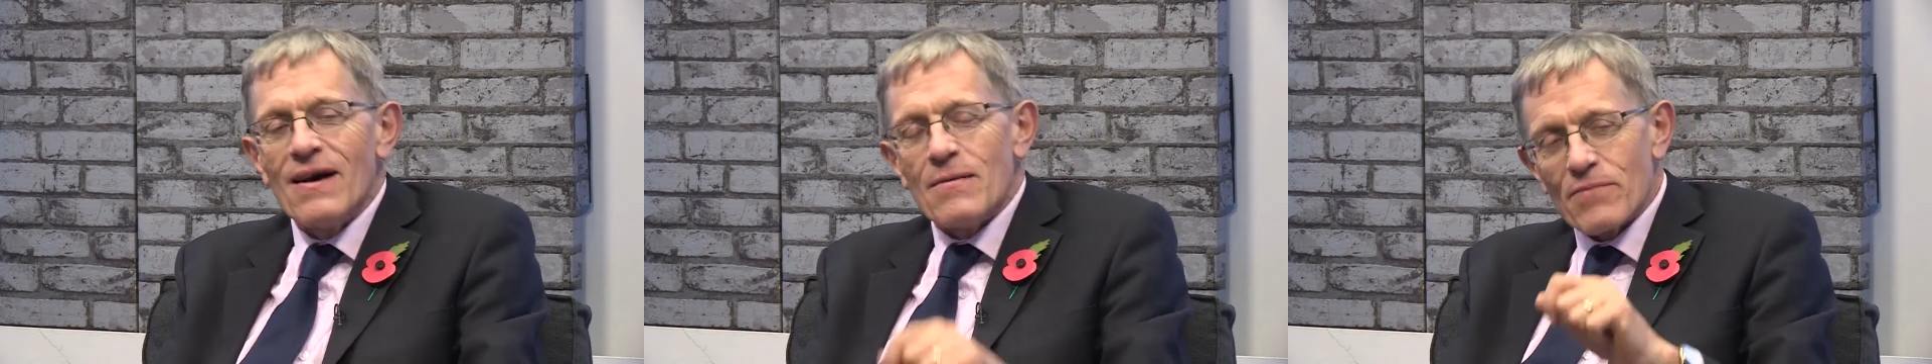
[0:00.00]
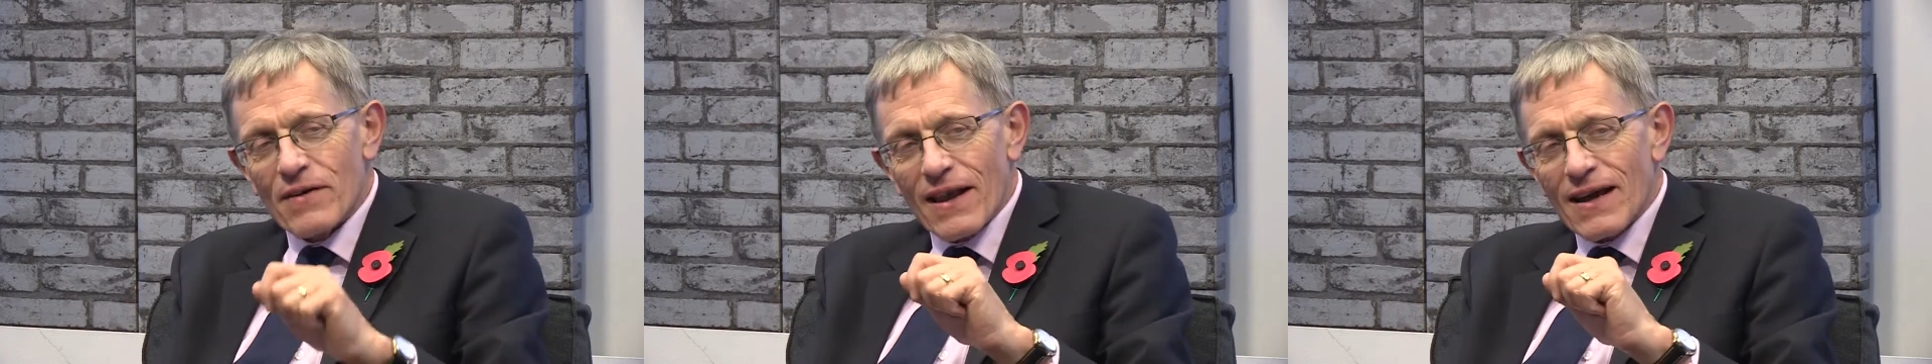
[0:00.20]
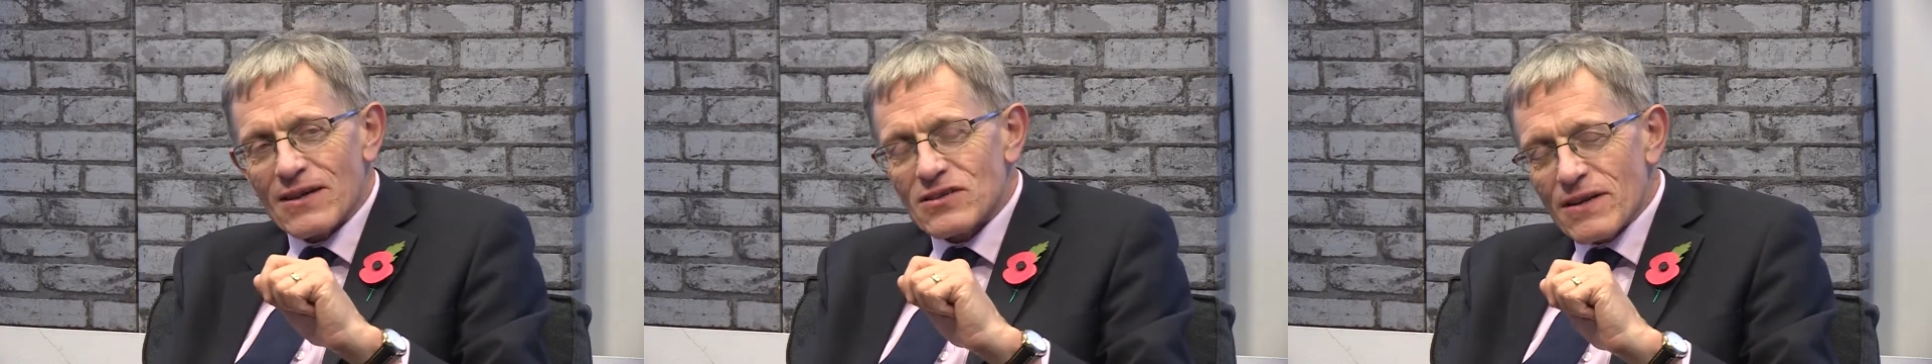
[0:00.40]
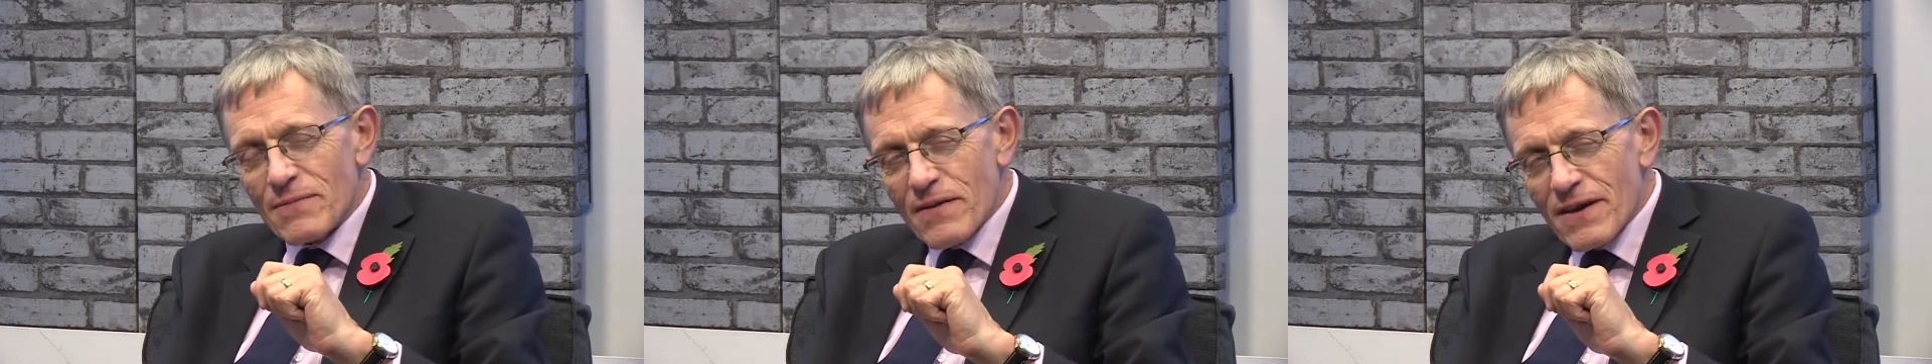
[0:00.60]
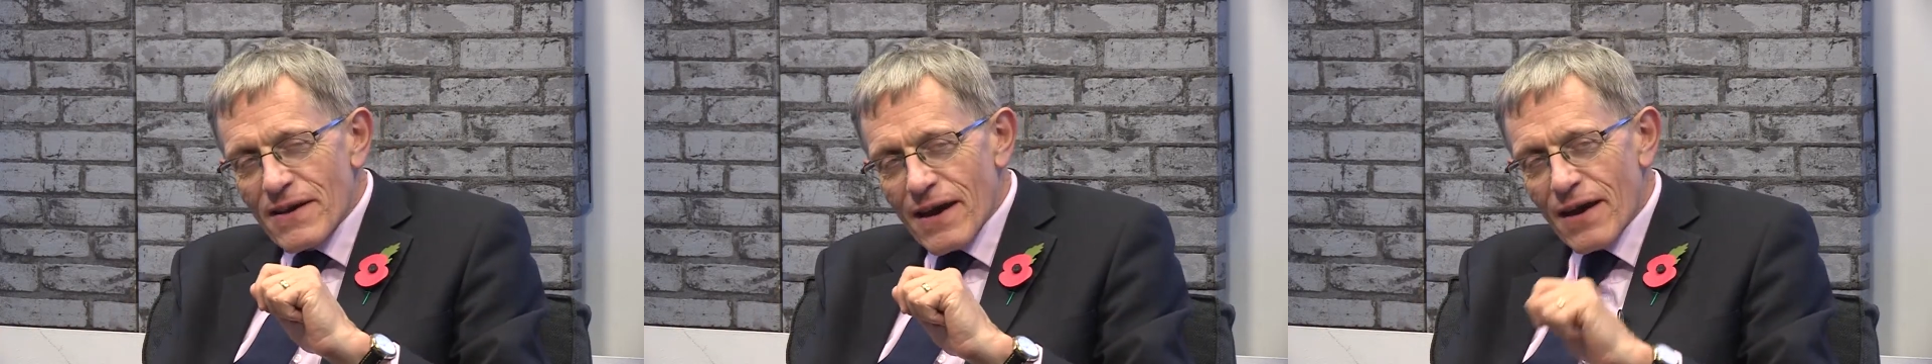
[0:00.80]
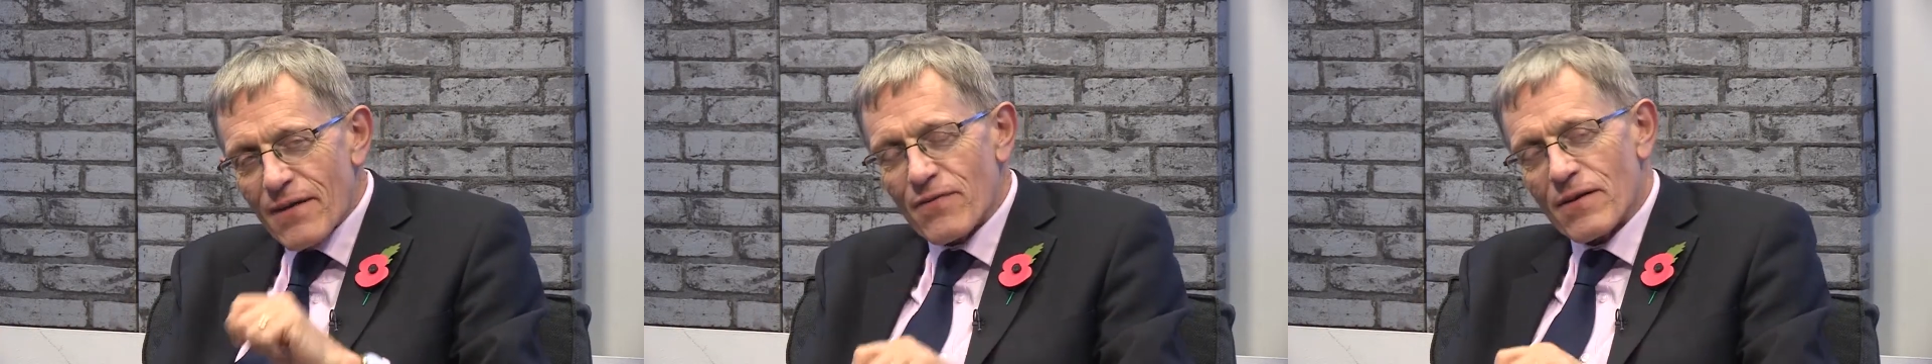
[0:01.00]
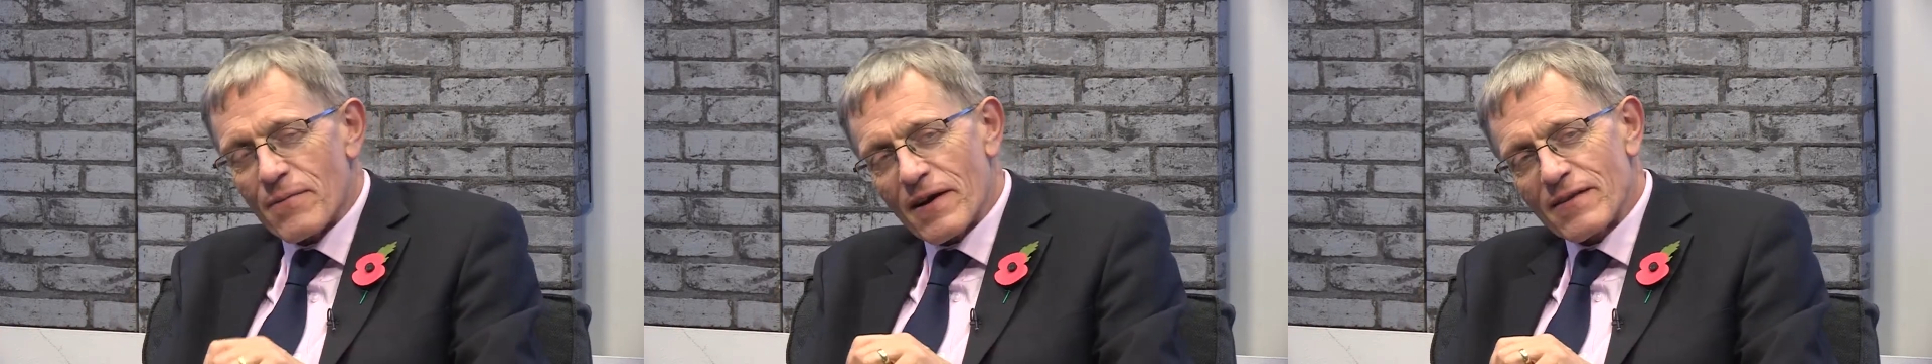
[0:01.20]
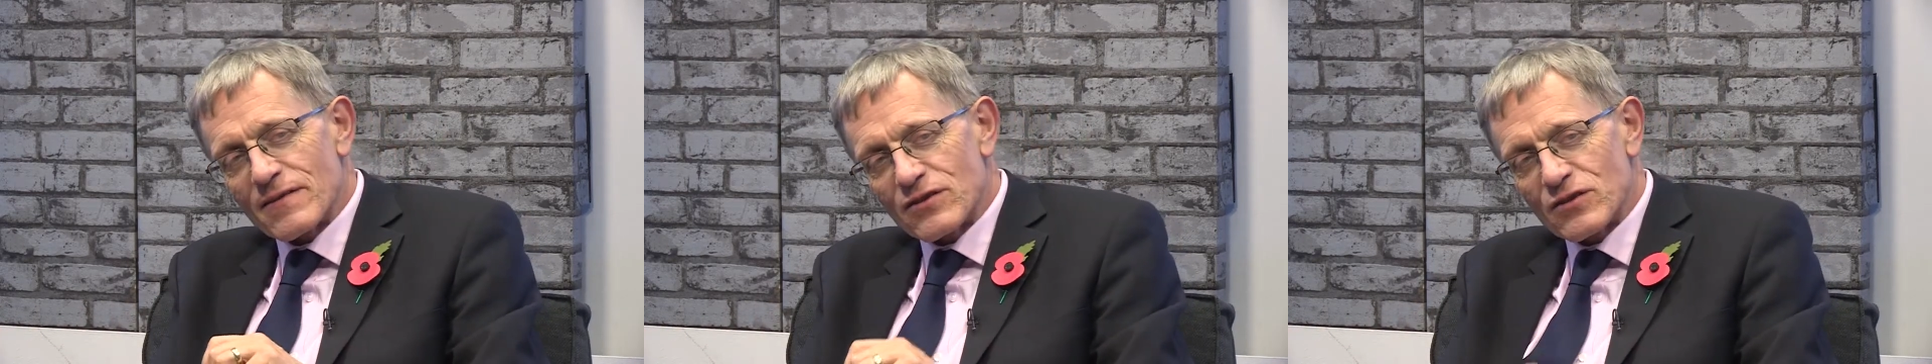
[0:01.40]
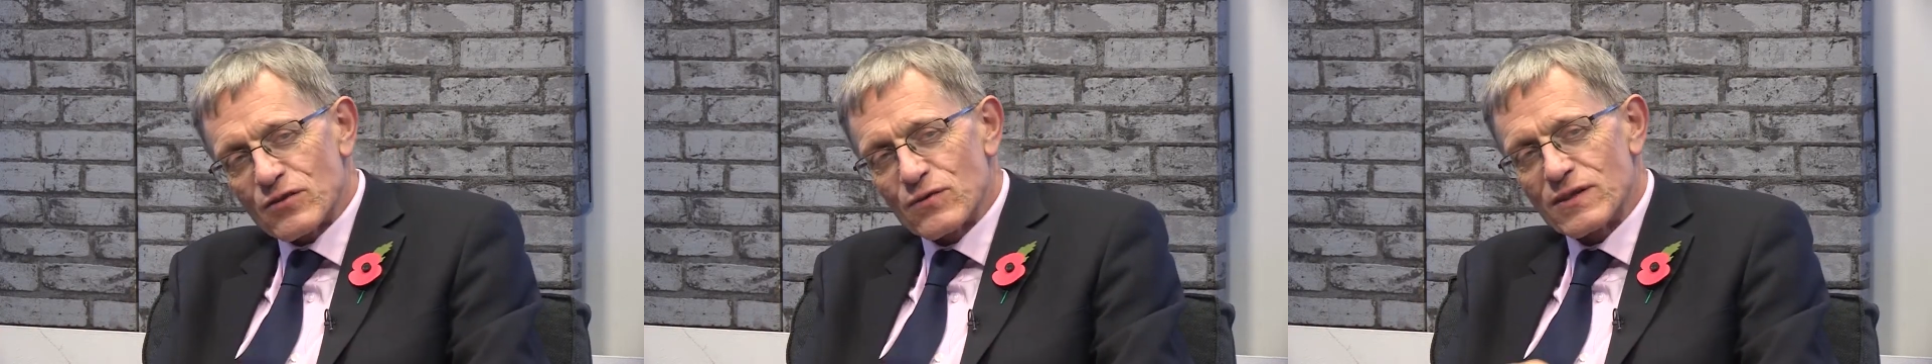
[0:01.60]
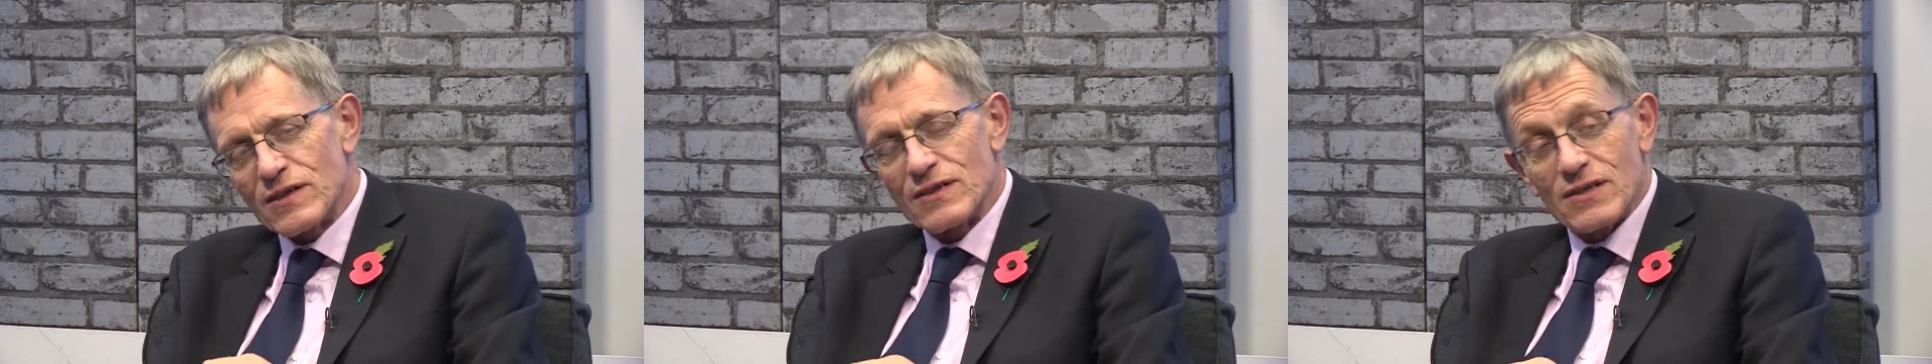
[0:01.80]
but actually be careful about the
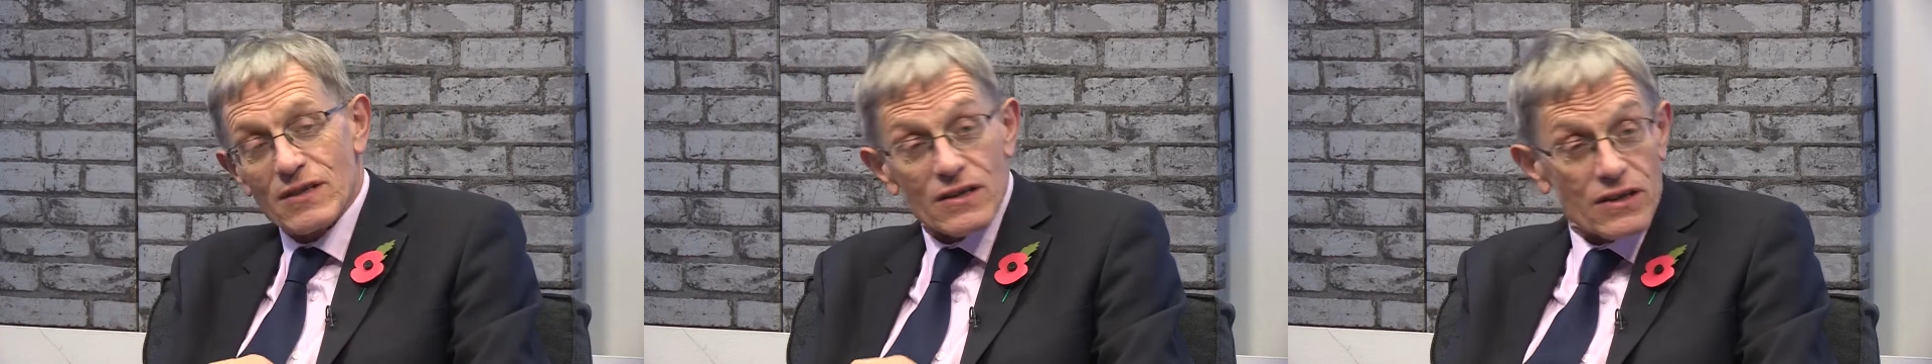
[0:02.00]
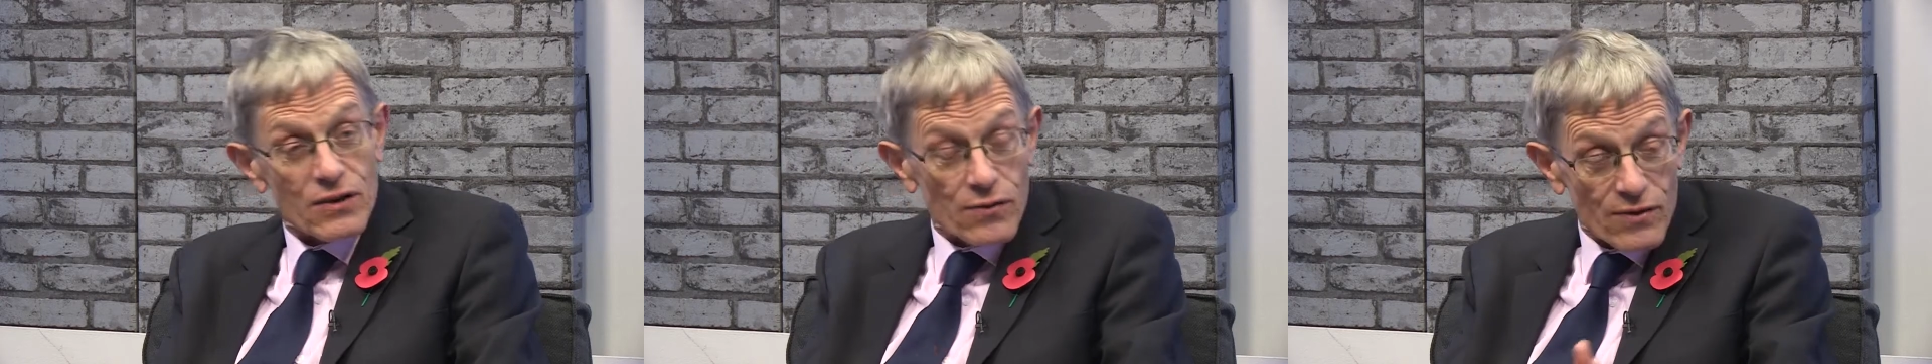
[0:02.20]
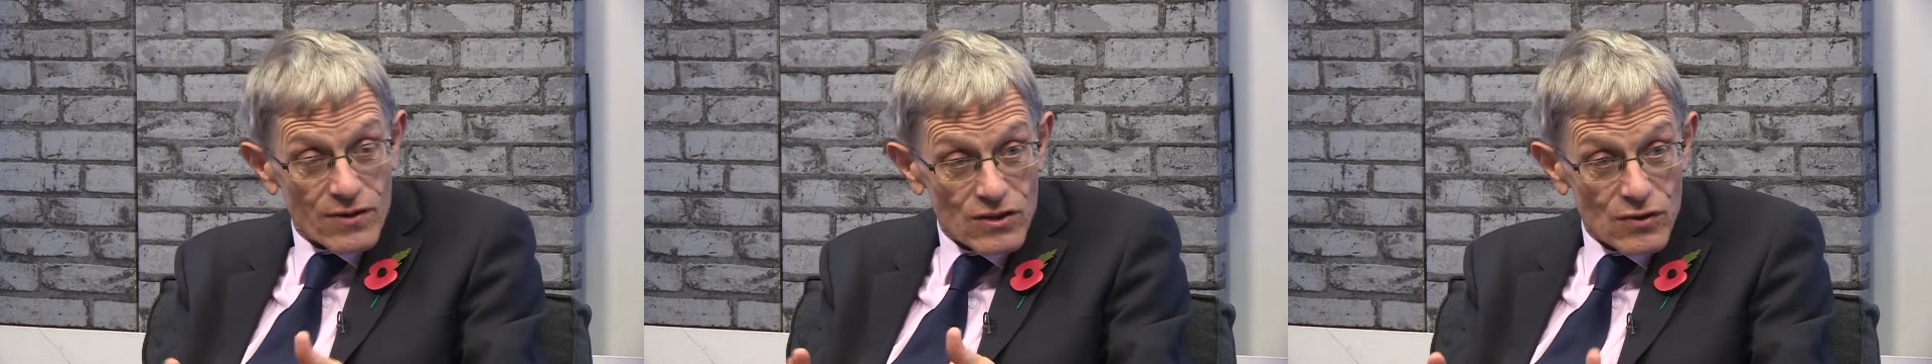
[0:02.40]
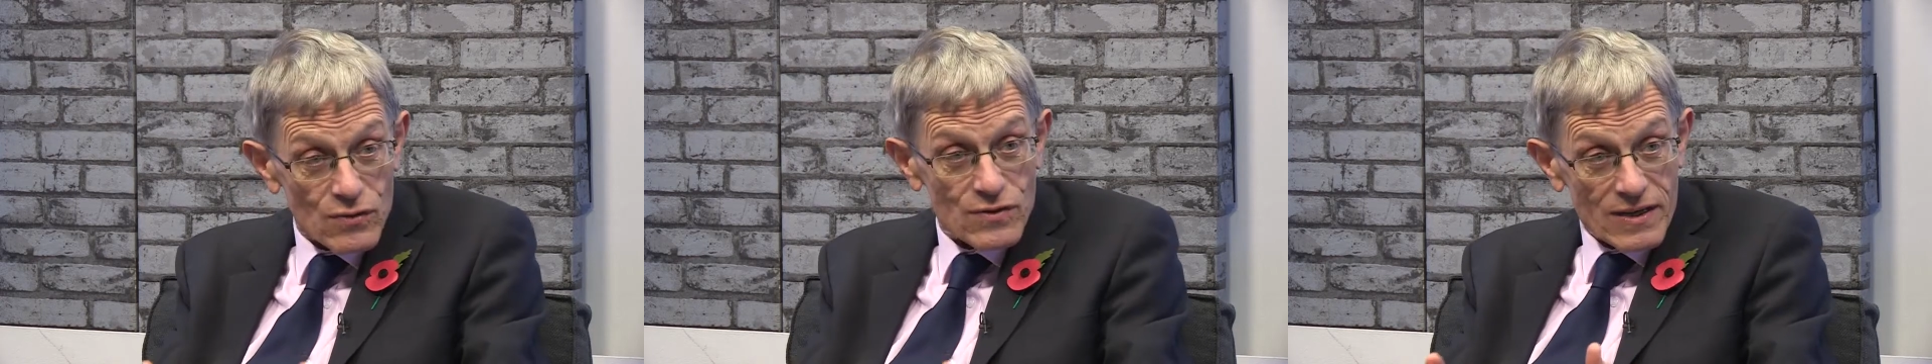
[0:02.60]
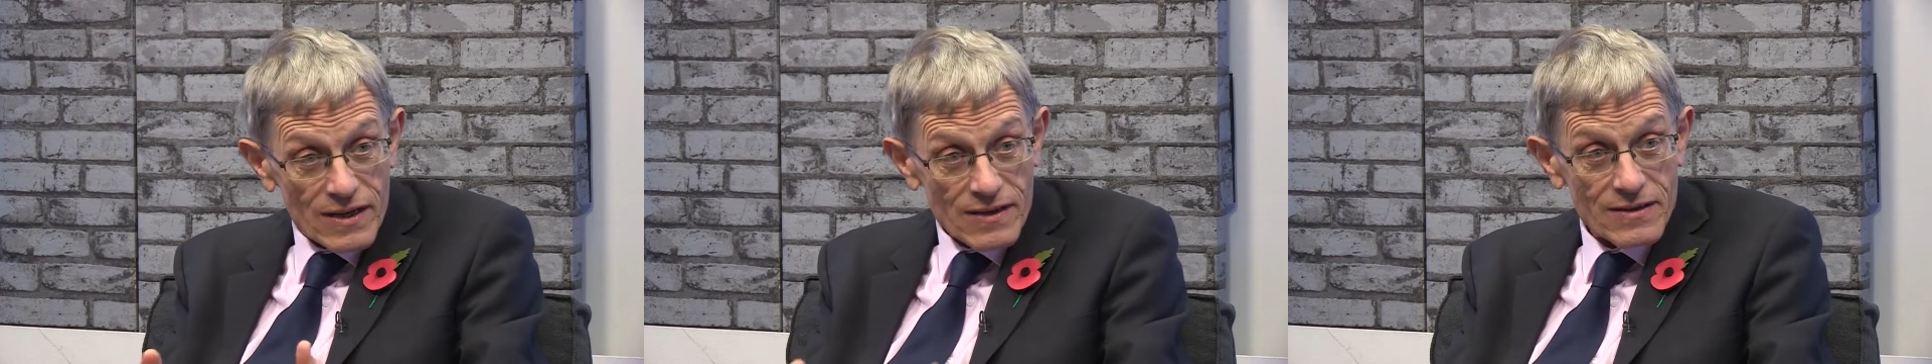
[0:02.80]
sources that you are using.